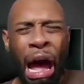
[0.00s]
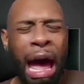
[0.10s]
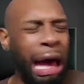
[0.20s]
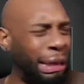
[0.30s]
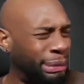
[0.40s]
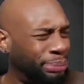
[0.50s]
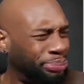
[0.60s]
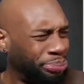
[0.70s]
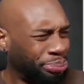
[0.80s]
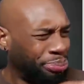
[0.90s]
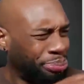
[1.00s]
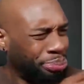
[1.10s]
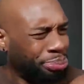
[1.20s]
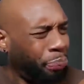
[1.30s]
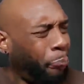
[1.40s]
Ah!
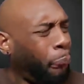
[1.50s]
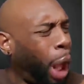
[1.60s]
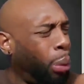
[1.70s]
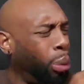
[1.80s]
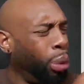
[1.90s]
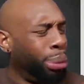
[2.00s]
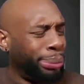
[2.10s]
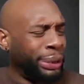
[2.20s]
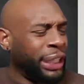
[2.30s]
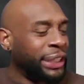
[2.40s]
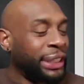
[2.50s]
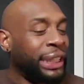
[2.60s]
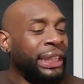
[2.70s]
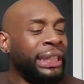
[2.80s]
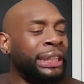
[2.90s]
Ooh.
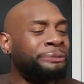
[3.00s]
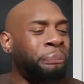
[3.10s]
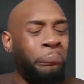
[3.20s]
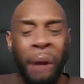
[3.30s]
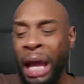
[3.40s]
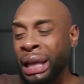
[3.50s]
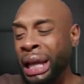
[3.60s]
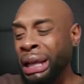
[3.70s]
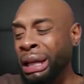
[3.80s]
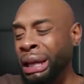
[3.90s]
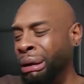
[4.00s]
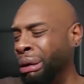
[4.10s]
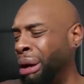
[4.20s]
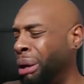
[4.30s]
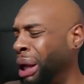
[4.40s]
And then look,
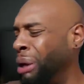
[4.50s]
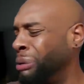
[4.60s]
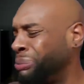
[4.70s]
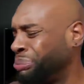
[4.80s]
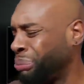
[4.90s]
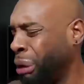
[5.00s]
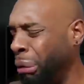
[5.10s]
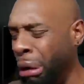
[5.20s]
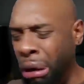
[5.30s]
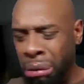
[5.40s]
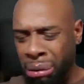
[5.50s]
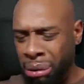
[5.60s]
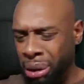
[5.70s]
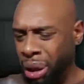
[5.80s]
oh, hold on. What?